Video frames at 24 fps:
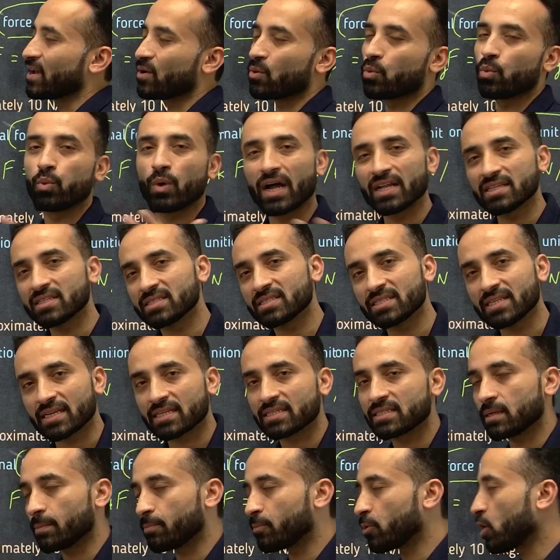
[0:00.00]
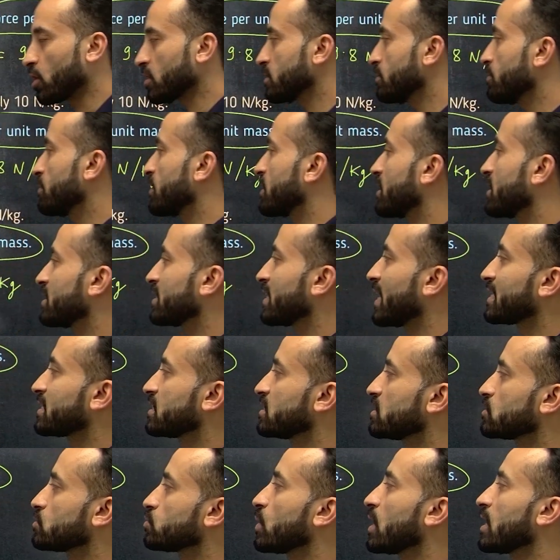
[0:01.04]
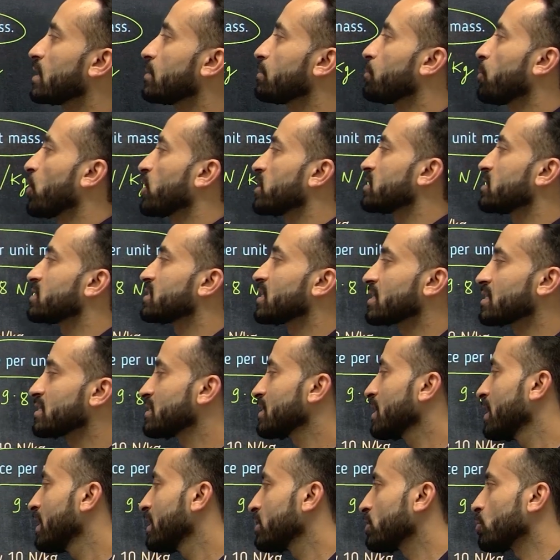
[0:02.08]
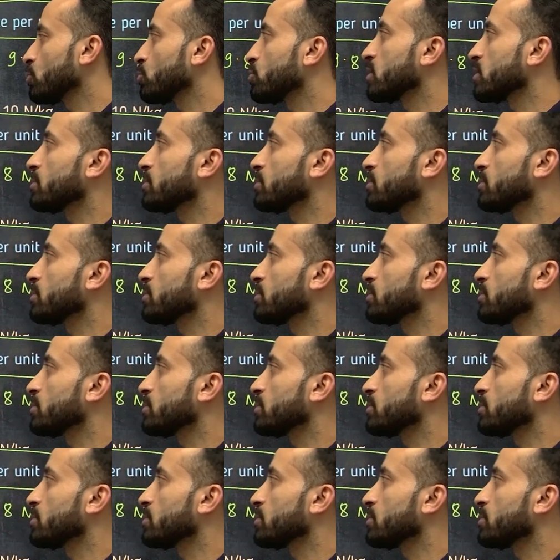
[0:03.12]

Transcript: 1/6 approximately, that is 1.6 Newton